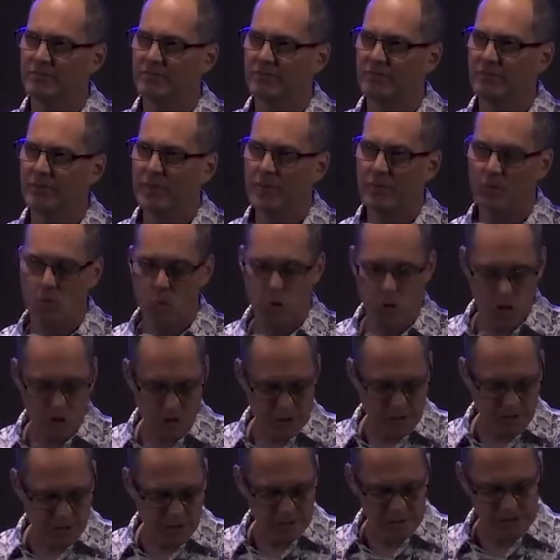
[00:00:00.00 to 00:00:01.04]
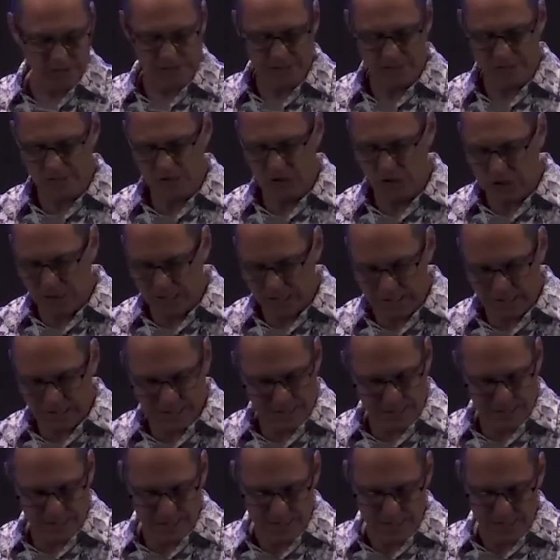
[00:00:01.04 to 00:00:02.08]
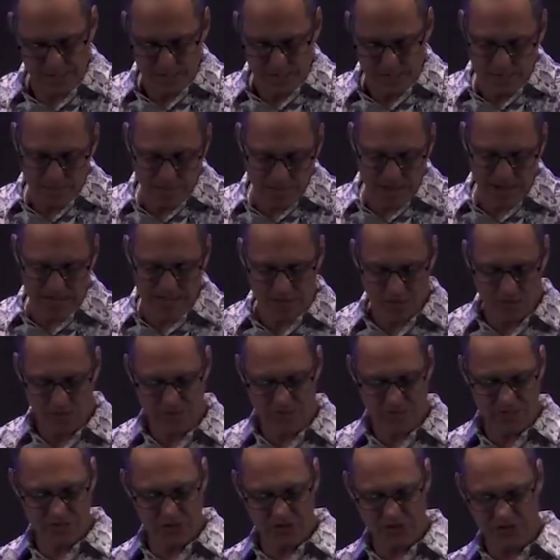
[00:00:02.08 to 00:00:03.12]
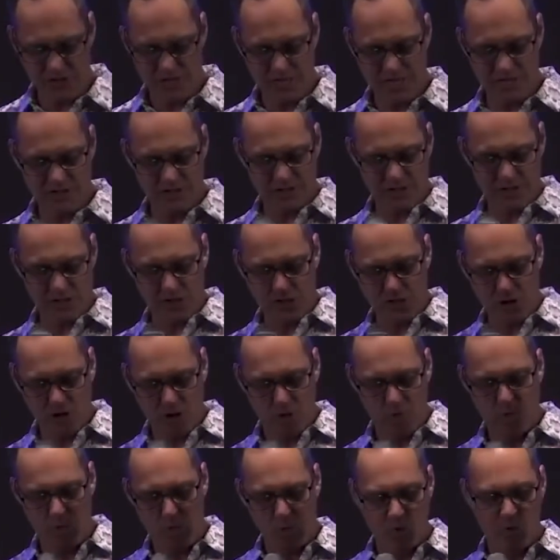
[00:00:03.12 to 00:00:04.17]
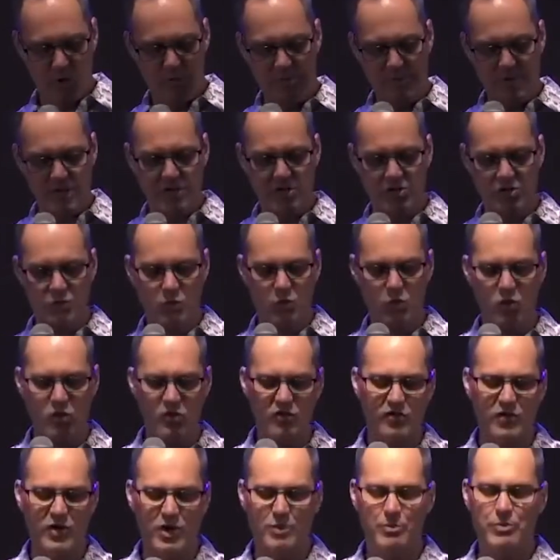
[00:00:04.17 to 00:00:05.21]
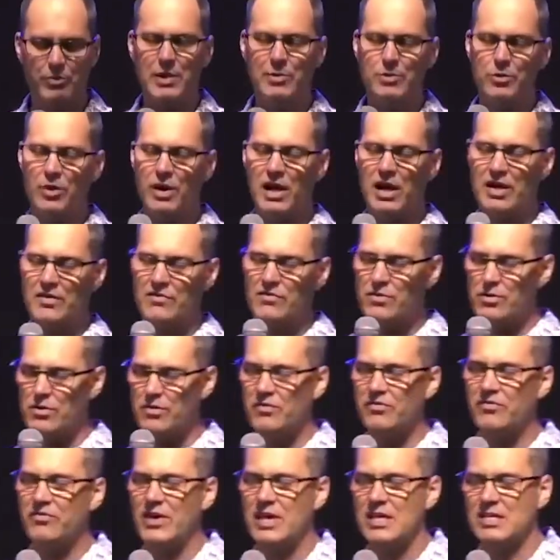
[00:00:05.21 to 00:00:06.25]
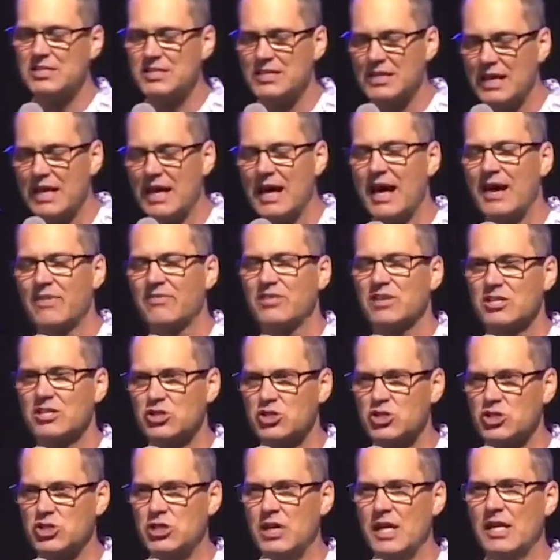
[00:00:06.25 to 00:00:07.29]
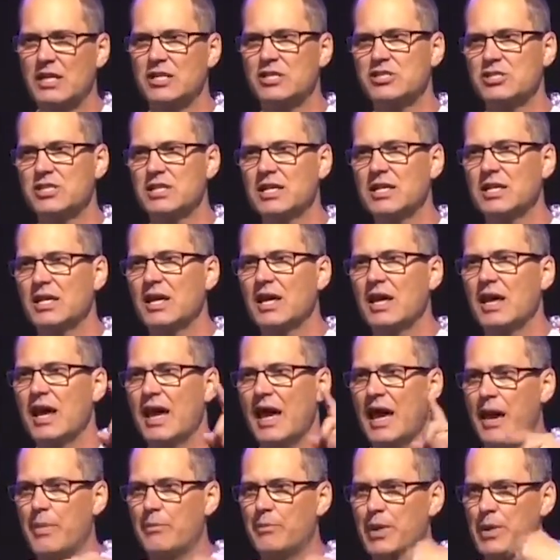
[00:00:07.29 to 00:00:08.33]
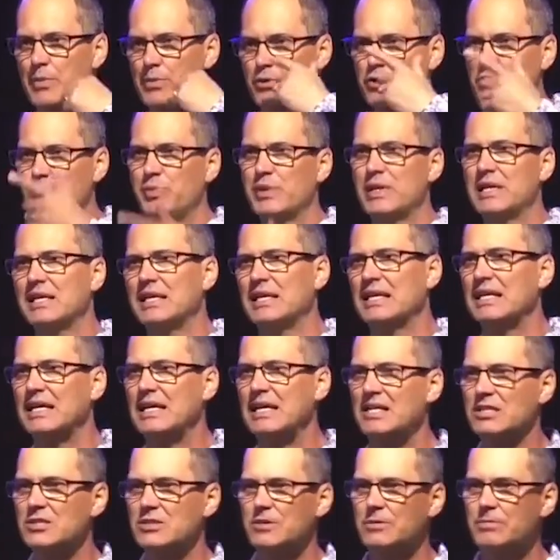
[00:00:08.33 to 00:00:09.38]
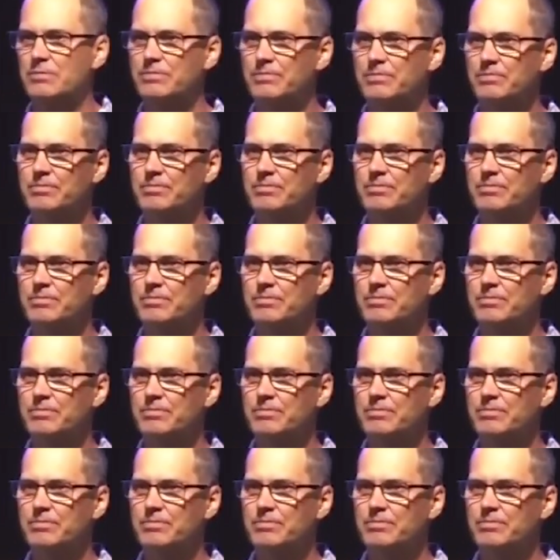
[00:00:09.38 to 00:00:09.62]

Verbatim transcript: People, word curses, jealousy. My intercessor says the number one biggest warfare people ever face in life is jealousy and people speaking against them.